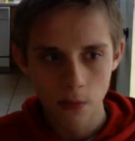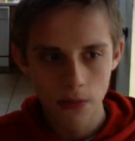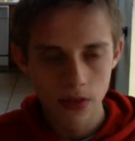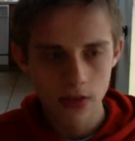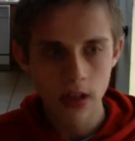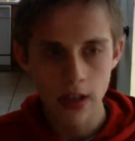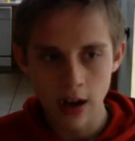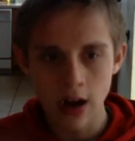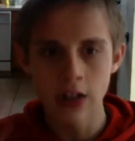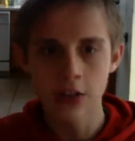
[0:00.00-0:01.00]
This is like an
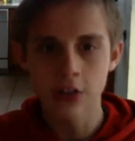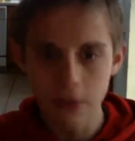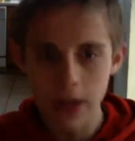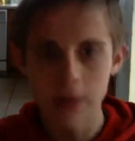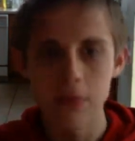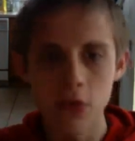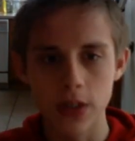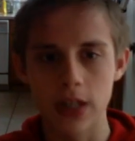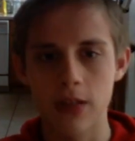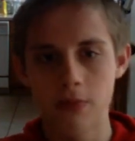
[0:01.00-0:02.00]
Oscar bait
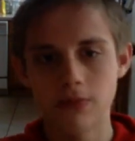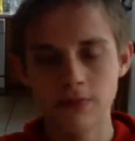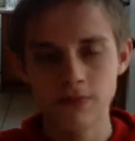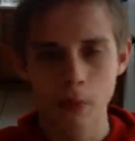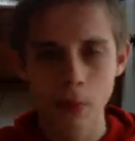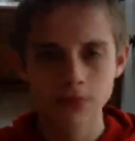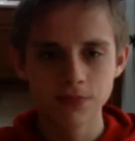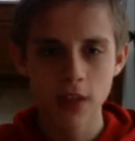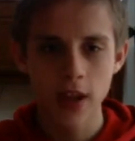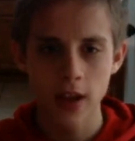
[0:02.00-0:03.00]
movie,
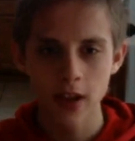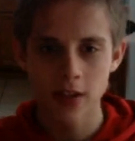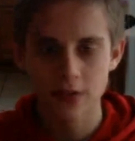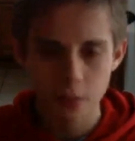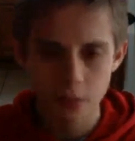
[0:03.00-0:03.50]
and